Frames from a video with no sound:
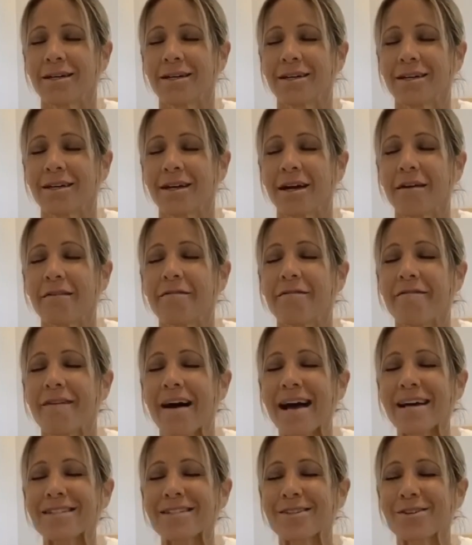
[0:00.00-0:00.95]
a
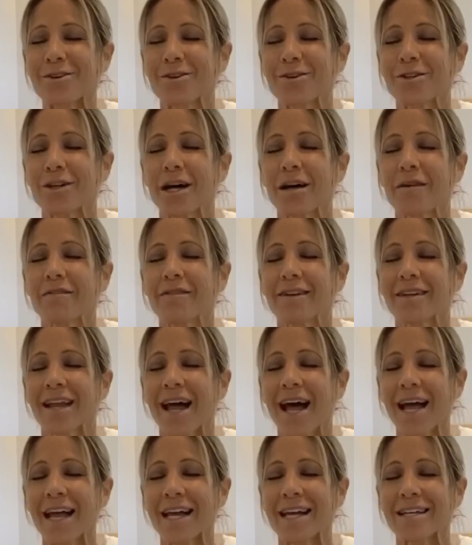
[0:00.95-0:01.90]
vessel of
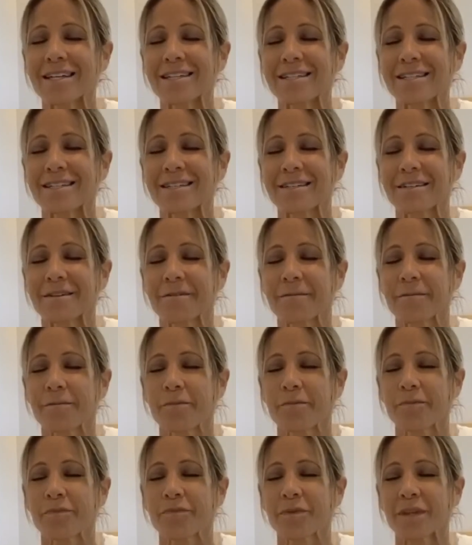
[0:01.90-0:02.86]
light
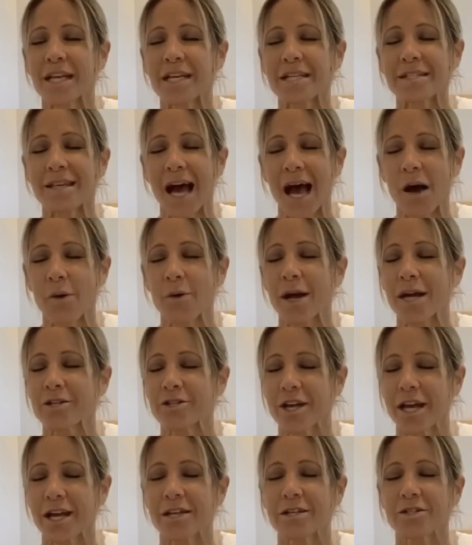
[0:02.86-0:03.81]
is how I
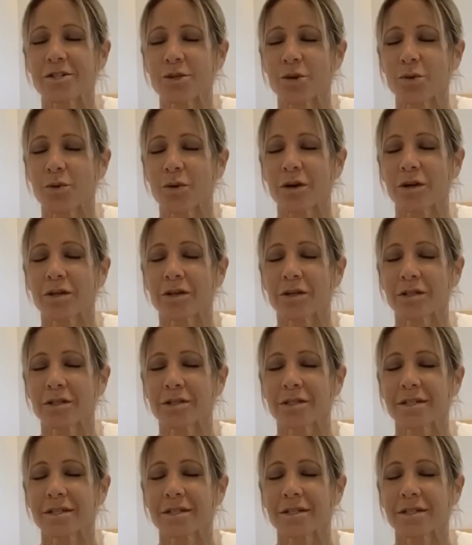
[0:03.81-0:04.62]
change the world.